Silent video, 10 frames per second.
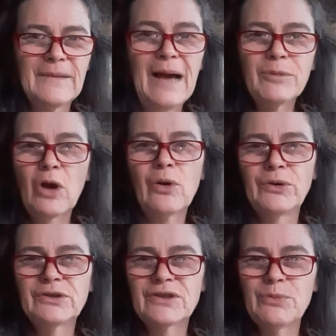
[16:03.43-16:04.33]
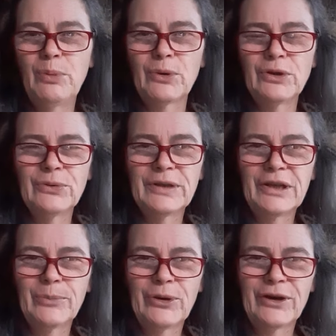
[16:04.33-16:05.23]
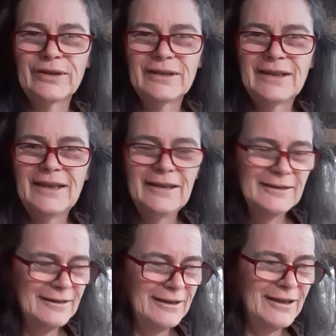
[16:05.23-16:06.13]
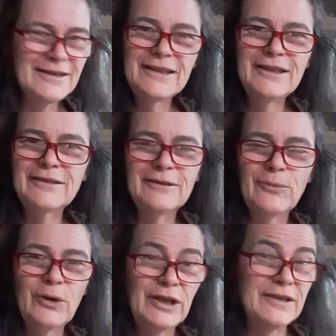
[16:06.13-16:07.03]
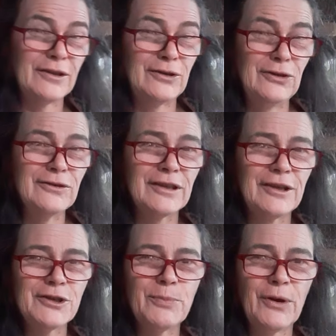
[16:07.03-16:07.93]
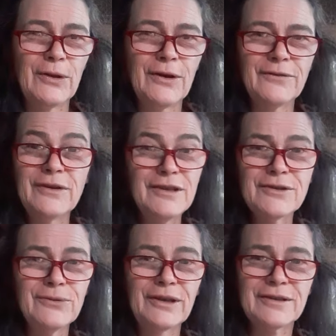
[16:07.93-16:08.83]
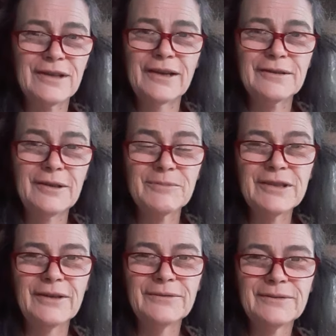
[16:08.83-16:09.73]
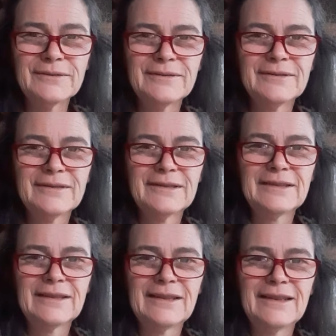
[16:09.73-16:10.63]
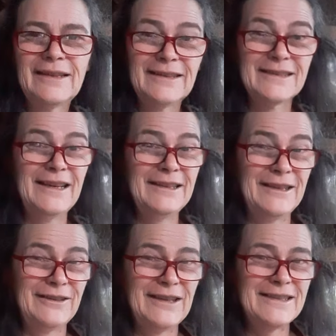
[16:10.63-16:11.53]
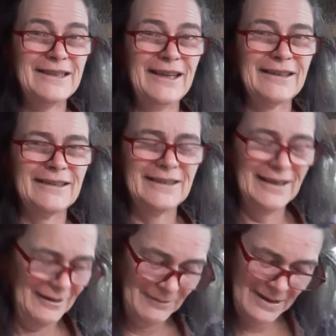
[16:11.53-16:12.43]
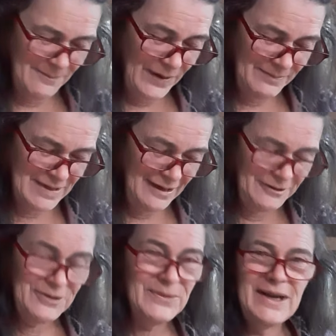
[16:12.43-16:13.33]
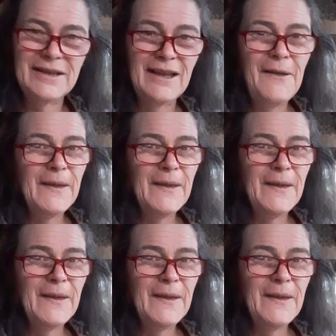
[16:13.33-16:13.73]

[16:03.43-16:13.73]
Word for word: I'm not going to support you anymore. Isn't he? What he's accusing Ishbaal of, he's doing exactly himself. Isn't that interesting? Yeah, but, but telling you what.